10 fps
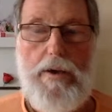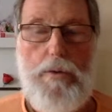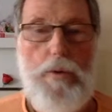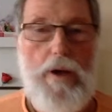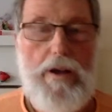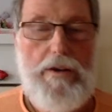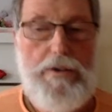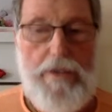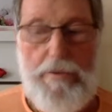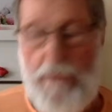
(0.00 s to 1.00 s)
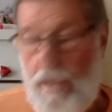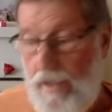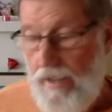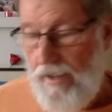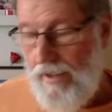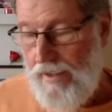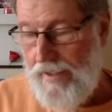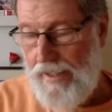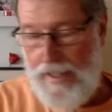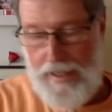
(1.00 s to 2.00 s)
Well, good evening.
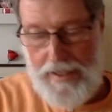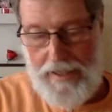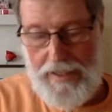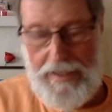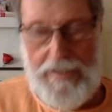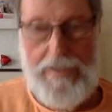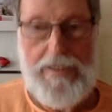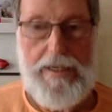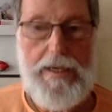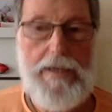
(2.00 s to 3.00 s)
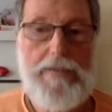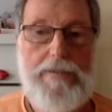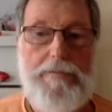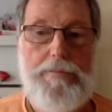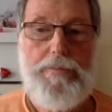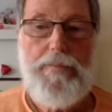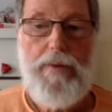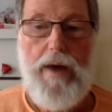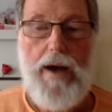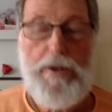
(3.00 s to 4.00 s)
And
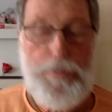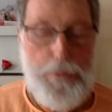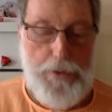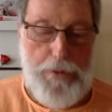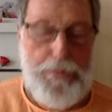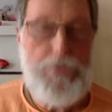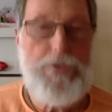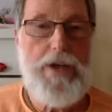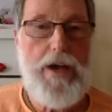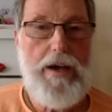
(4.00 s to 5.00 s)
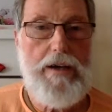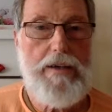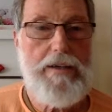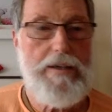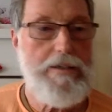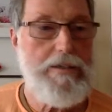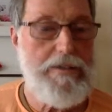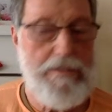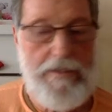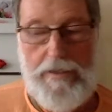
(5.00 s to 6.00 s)
Annapurna Puja
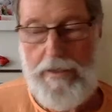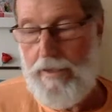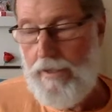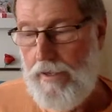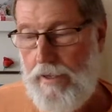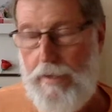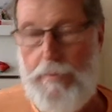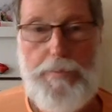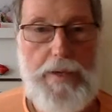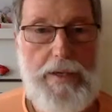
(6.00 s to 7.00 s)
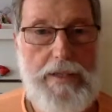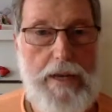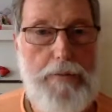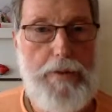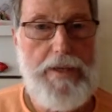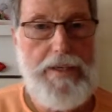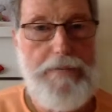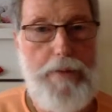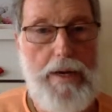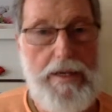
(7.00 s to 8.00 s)
is being celebrated
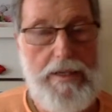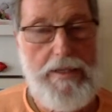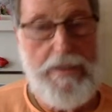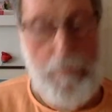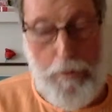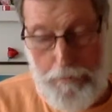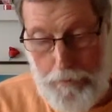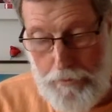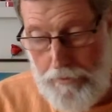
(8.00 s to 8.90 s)
by some of you.